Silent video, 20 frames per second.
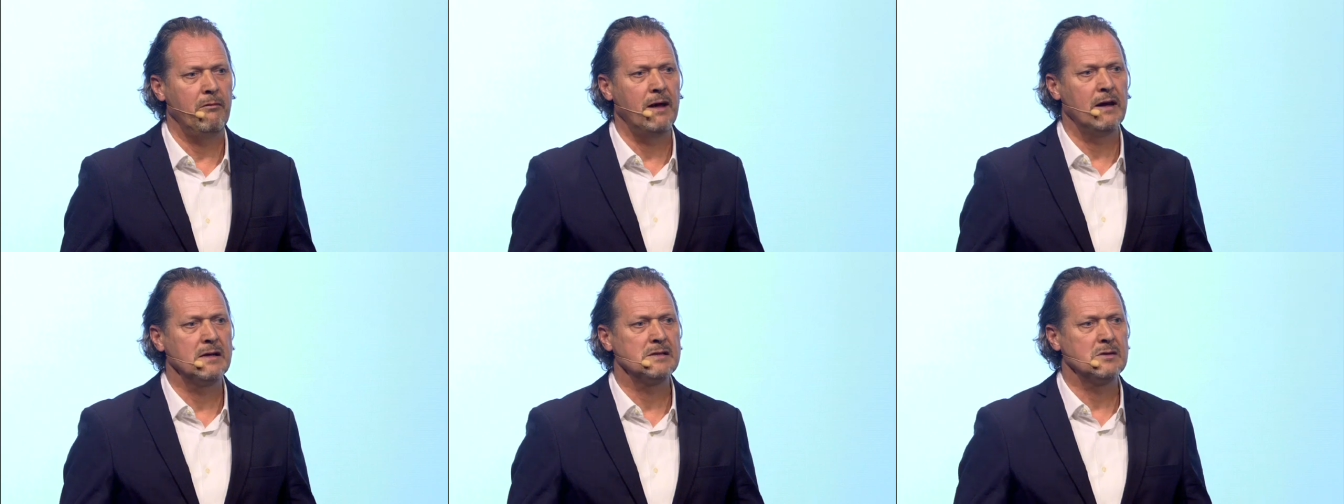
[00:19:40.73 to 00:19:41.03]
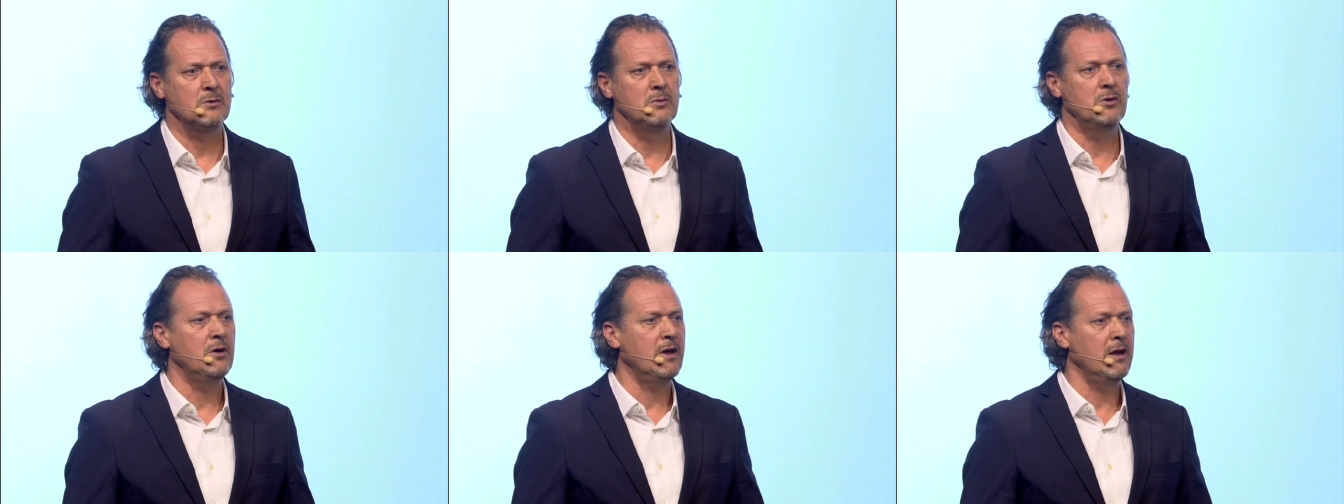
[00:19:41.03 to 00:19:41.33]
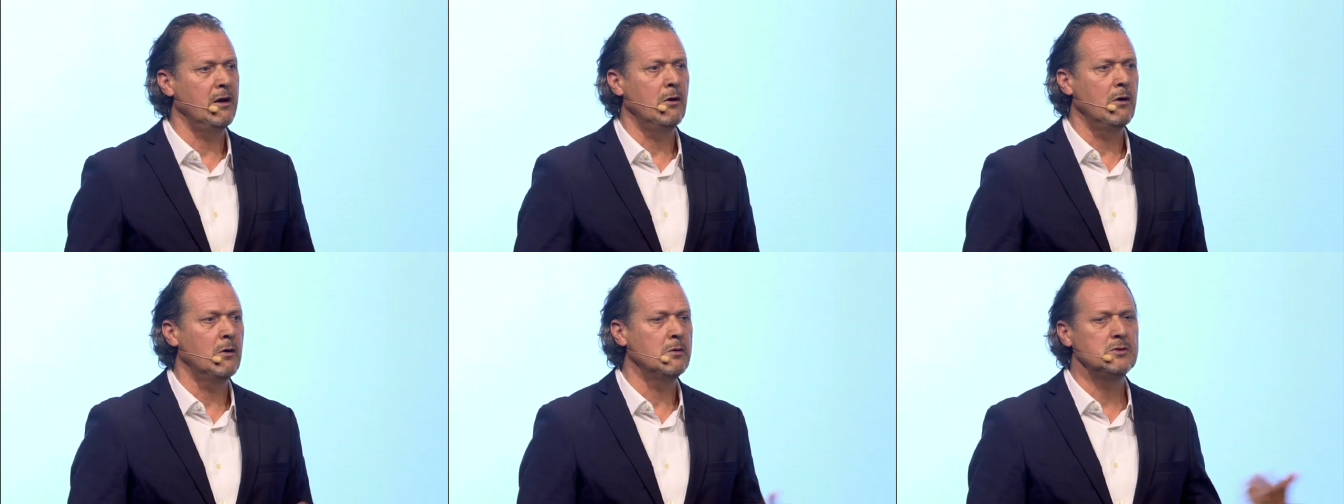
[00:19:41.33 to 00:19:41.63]
Yeah, so you
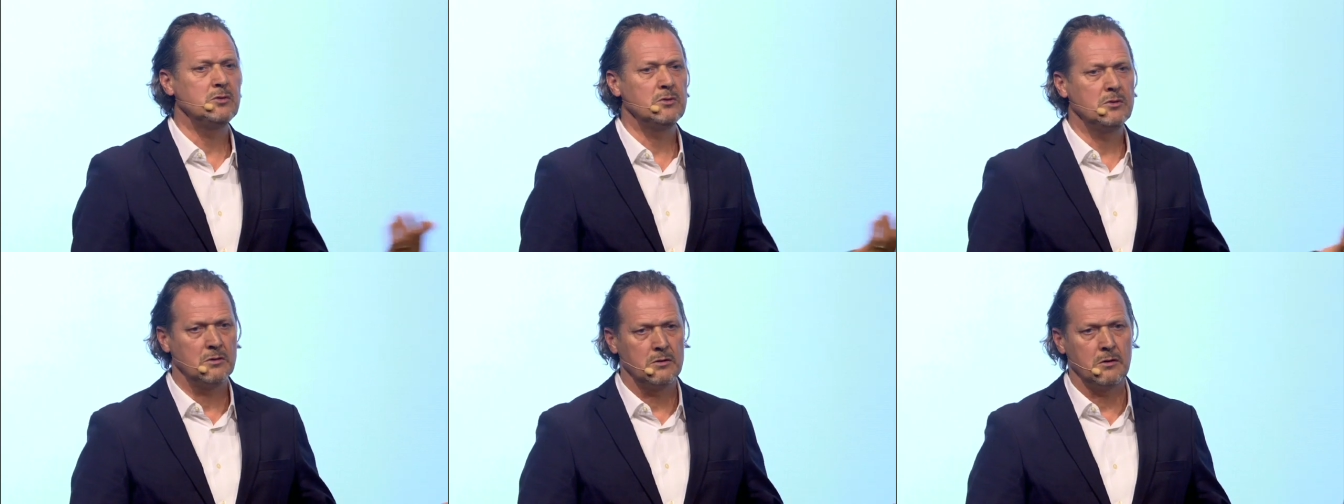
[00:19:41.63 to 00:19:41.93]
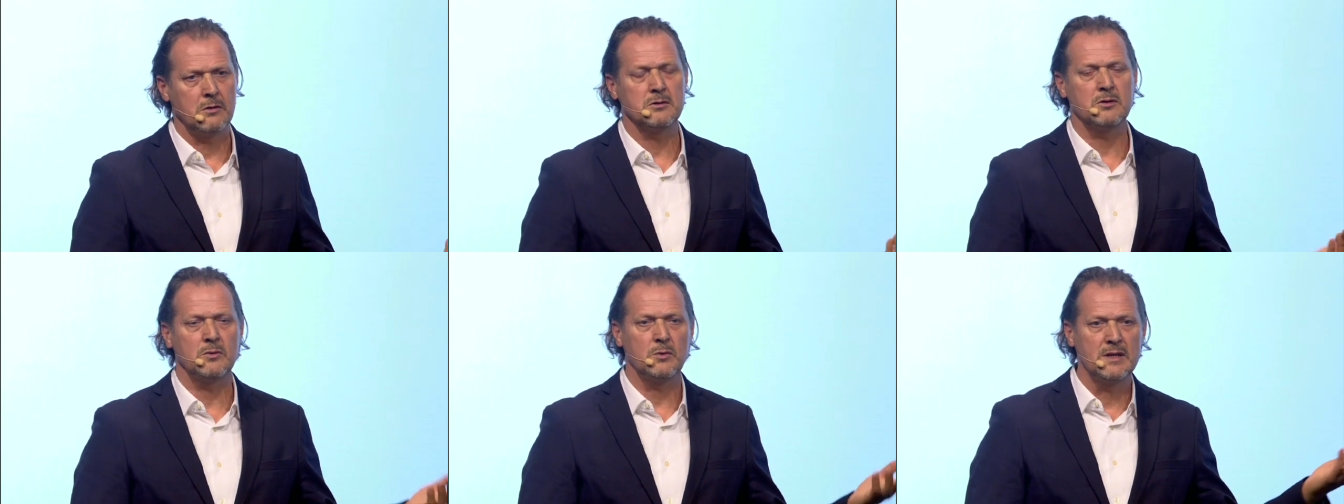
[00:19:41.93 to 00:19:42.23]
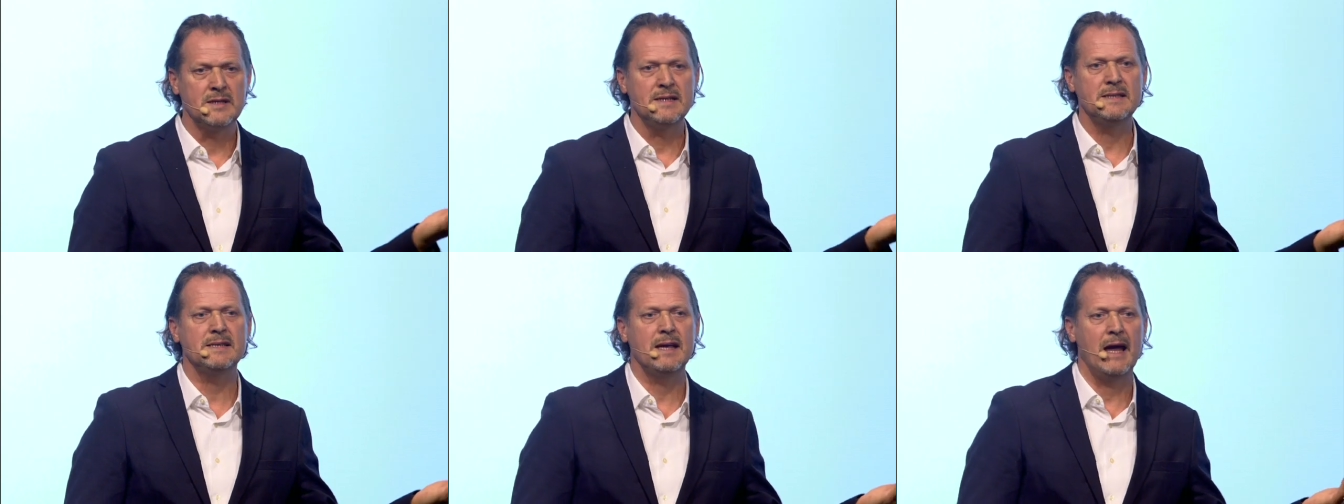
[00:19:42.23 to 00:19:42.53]
can go to the doctor
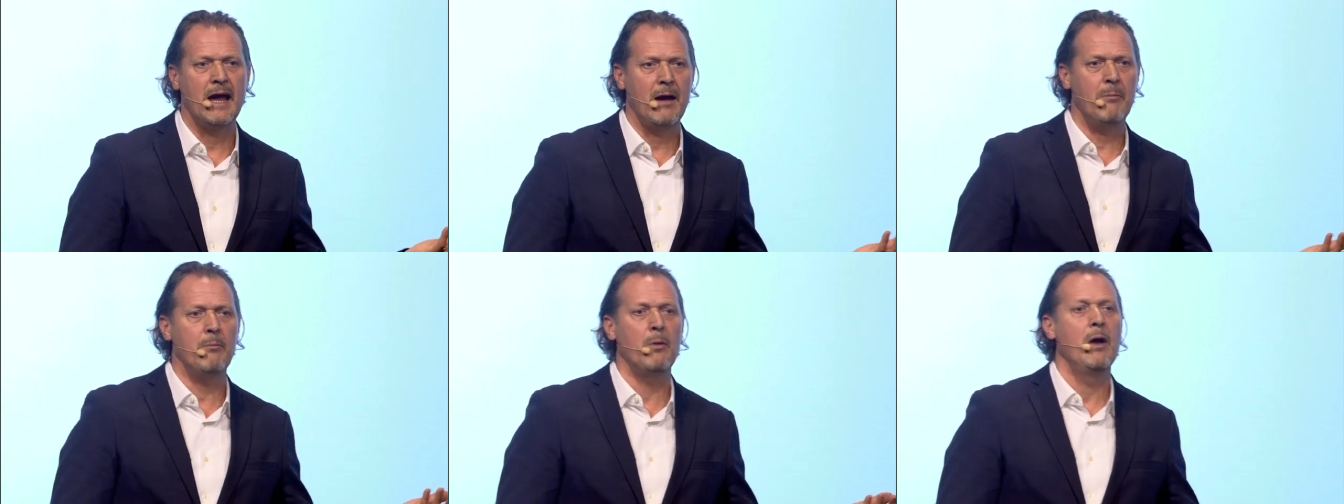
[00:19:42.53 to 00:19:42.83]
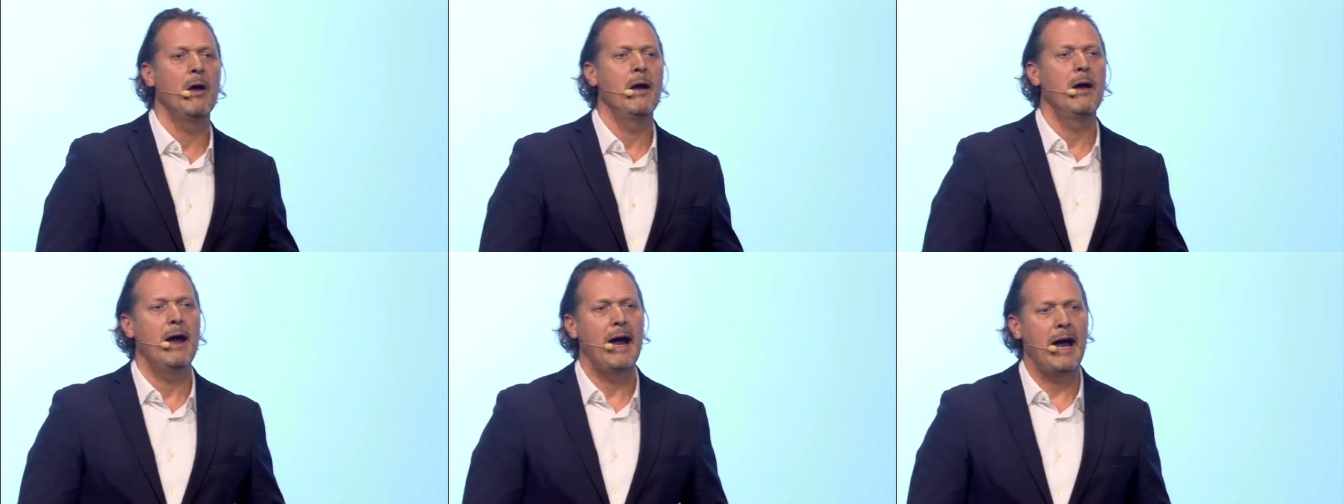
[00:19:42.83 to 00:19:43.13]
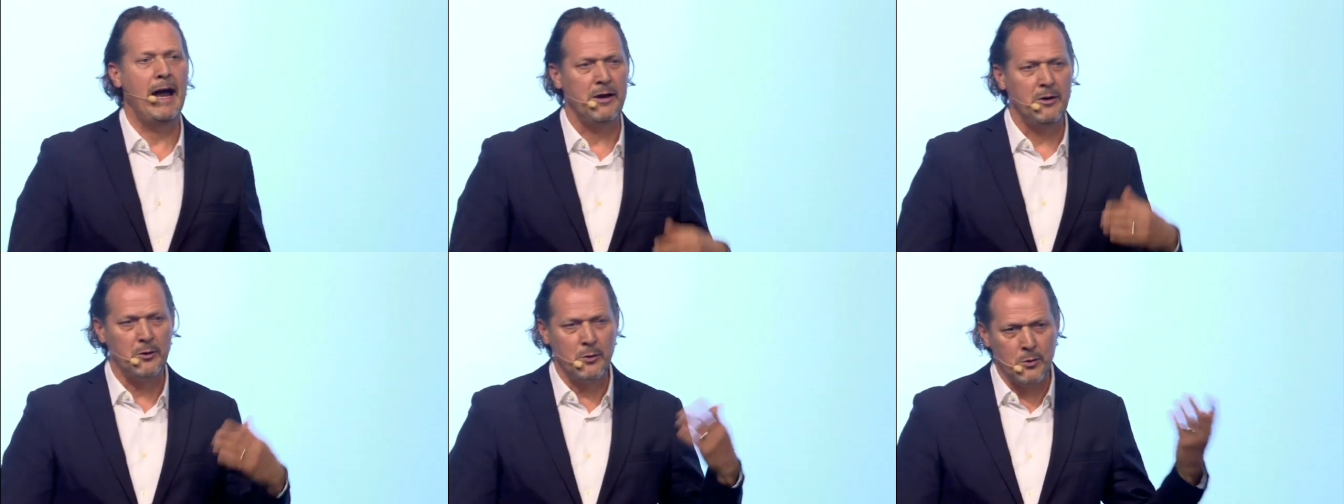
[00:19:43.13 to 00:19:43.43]
with this app,
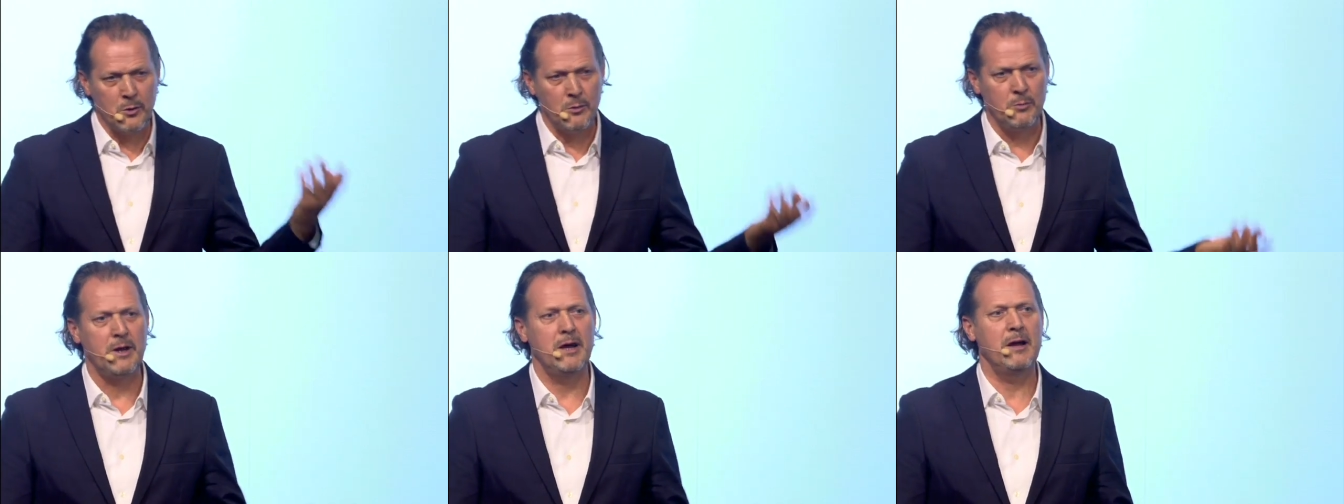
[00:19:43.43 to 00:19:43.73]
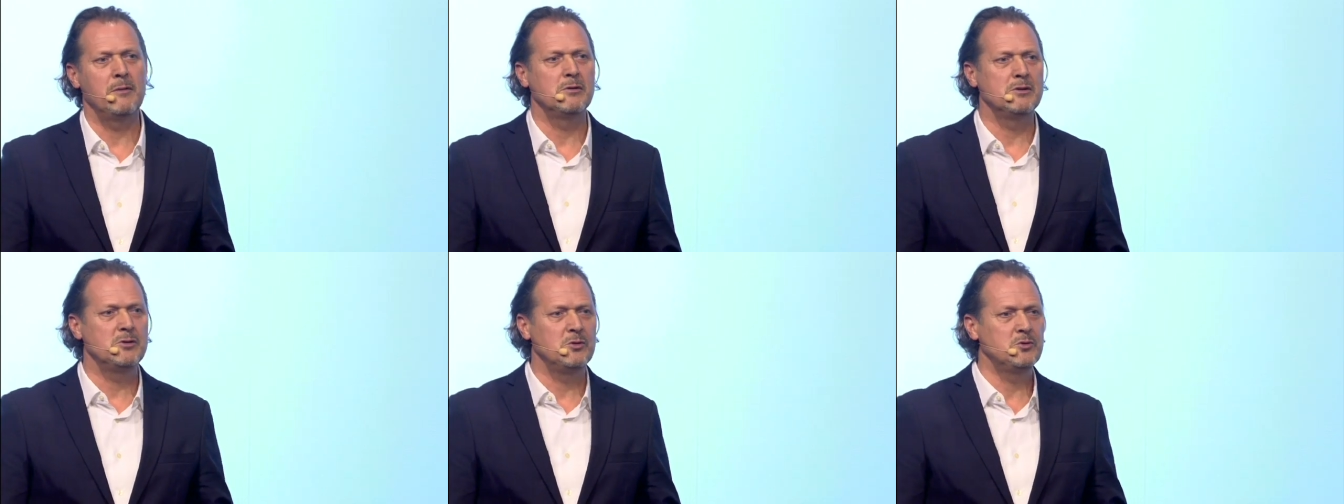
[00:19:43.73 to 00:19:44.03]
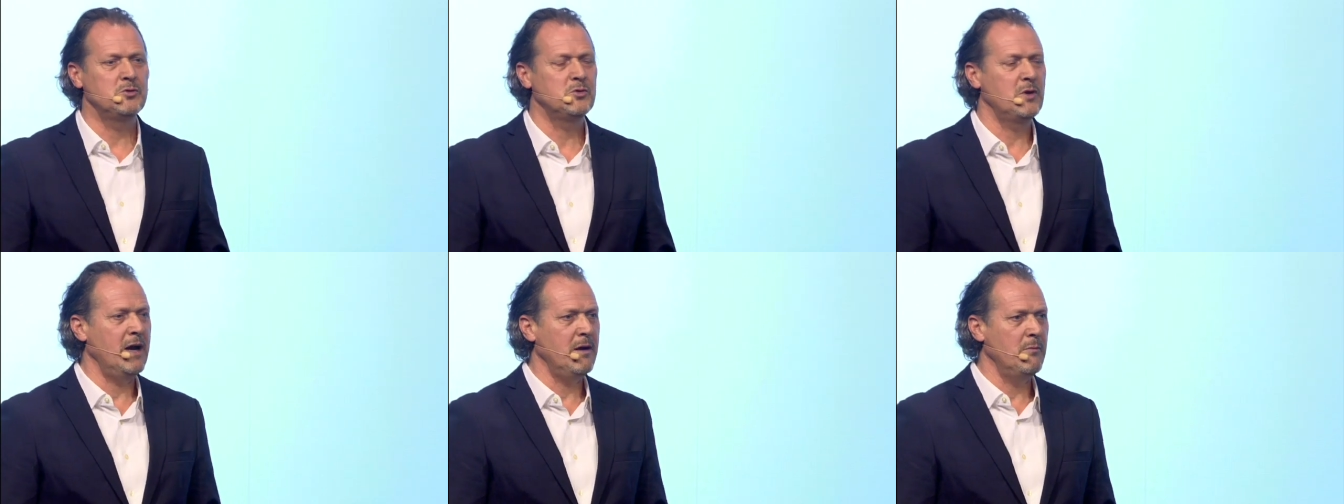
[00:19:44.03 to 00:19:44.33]
and you will be able to
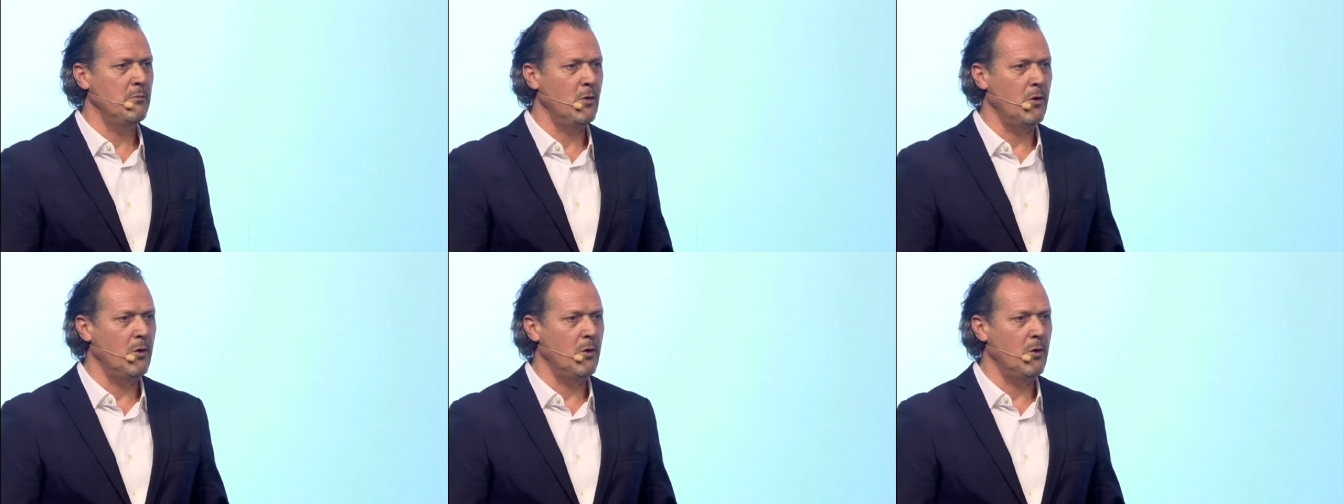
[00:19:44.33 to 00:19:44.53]
track